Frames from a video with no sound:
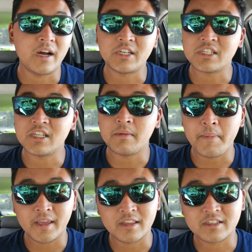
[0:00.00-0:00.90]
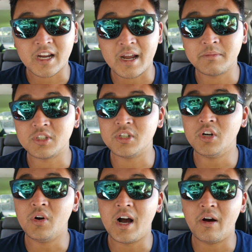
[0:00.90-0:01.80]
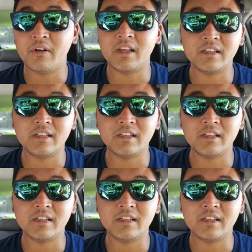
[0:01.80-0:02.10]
I just need to make the time to go out